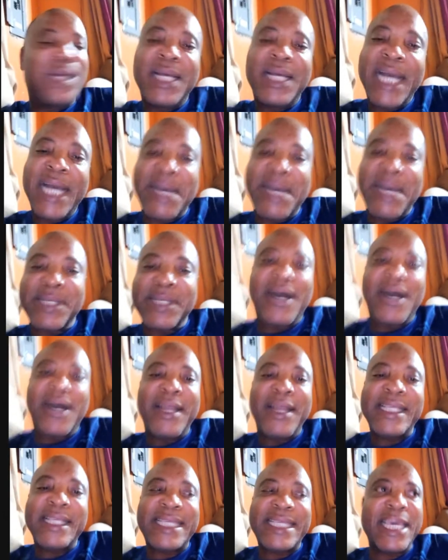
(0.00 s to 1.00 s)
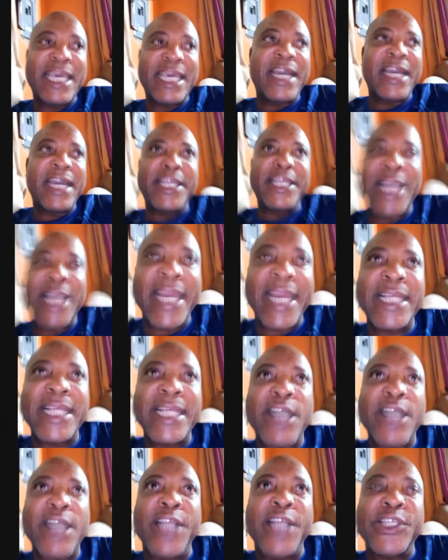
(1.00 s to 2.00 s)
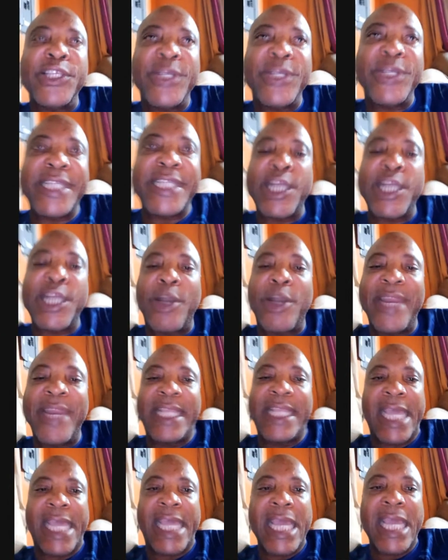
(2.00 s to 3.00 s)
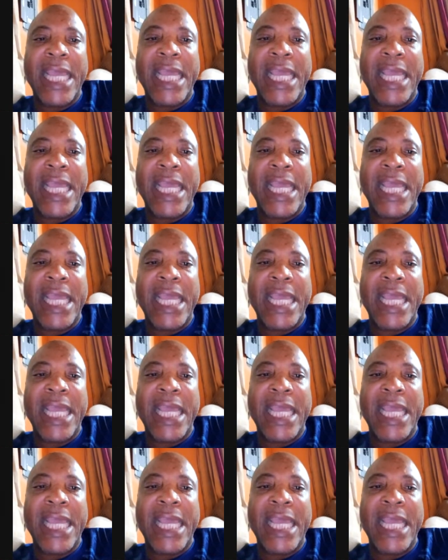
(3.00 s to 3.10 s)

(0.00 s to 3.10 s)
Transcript: I was always singing at the concerts in the community.